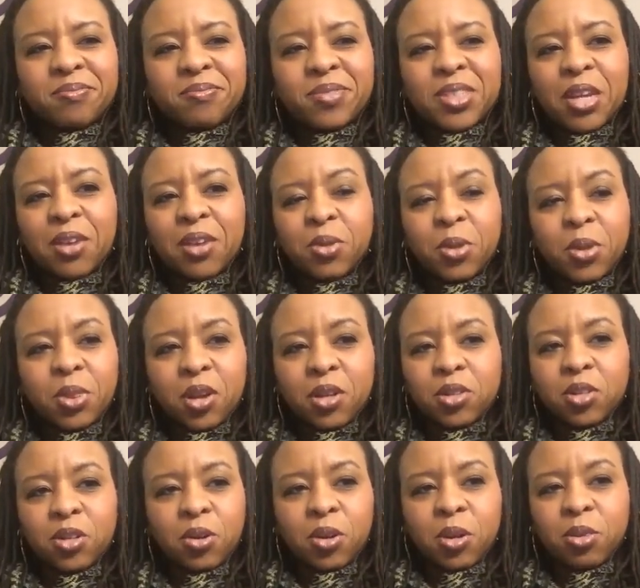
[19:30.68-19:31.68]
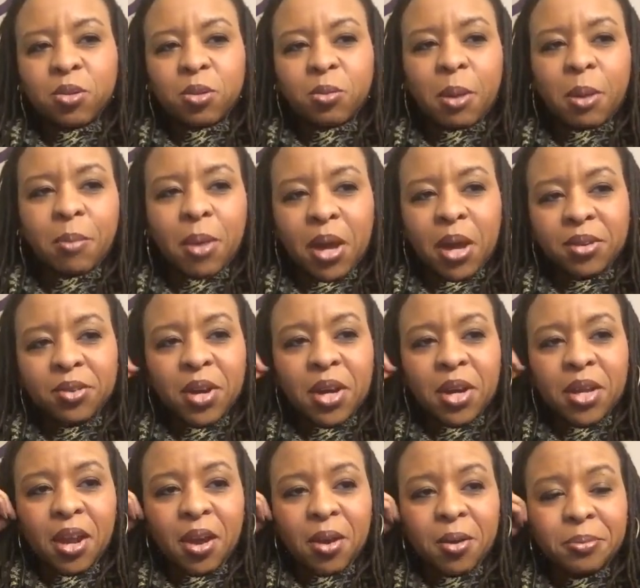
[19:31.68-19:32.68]
several thoughts are going through my mind
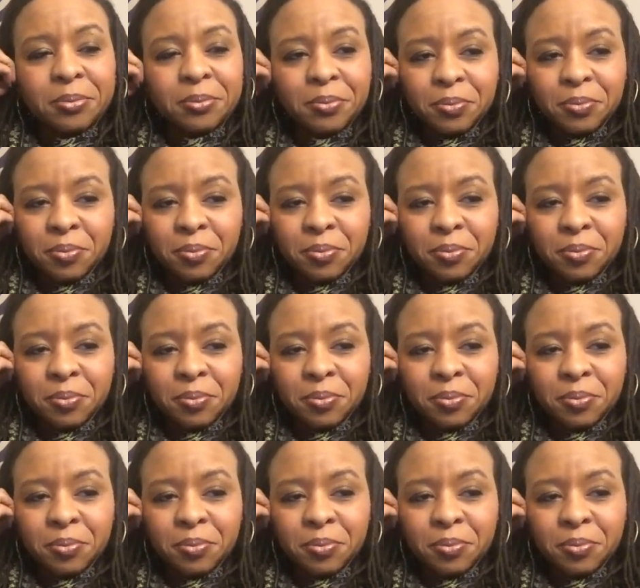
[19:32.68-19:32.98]
right now.